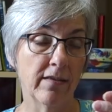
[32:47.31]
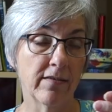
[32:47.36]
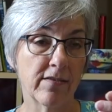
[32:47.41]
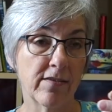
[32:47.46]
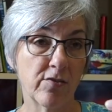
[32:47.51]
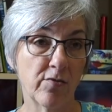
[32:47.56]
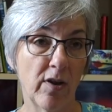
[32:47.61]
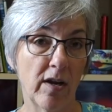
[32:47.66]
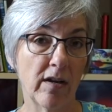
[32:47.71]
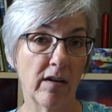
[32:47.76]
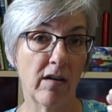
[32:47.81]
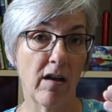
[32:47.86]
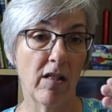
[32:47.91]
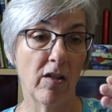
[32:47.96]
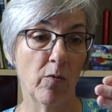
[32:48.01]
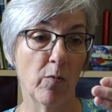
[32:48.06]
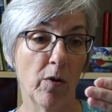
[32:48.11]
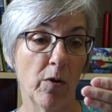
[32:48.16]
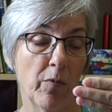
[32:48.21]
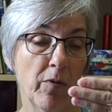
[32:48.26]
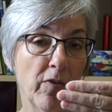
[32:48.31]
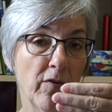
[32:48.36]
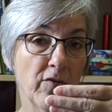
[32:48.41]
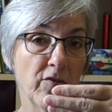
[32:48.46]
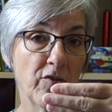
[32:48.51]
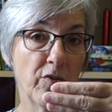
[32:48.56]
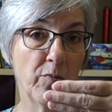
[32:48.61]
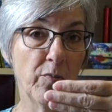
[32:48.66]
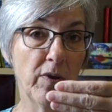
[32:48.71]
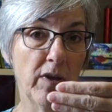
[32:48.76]
stranded color work where
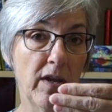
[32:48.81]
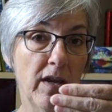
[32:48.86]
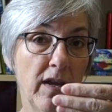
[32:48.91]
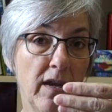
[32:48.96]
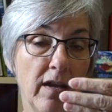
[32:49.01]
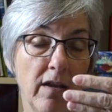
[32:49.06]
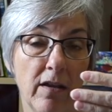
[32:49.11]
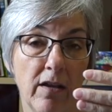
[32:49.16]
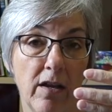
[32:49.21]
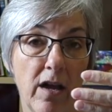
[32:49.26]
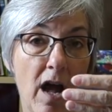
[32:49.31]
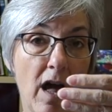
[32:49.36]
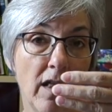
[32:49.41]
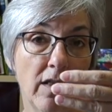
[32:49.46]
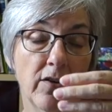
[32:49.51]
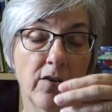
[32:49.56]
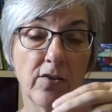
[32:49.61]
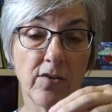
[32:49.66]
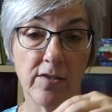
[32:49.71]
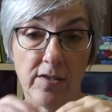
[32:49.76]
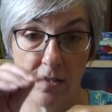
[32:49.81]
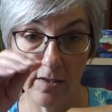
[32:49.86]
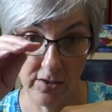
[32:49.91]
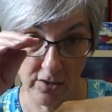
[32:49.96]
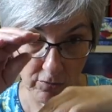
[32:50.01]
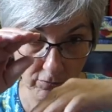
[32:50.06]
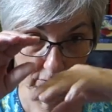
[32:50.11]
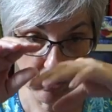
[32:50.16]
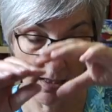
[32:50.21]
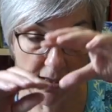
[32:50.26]
there's three colors
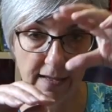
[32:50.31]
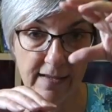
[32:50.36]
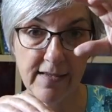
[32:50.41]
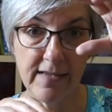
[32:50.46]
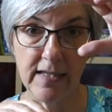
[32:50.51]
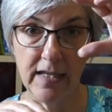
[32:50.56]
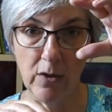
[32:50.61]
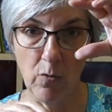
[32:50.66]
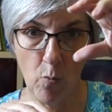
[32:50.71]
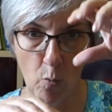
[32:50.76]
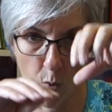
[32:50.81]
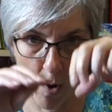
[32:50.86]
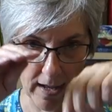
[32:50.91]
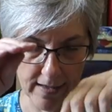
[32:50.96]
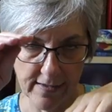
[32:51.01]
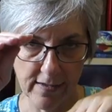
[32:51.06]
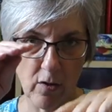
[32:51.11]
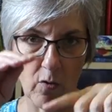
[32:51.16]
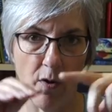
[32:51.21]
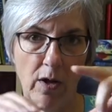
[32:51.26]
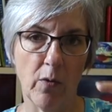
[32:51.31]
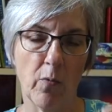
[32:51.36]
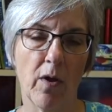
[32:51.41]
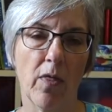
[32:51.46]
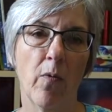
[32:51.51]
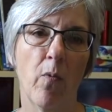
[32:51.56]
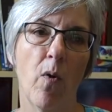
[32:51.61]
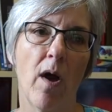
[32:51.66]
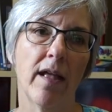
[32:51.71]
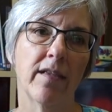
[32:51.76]
to really see what's going
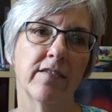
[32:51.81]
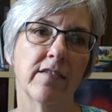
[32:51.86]
with what.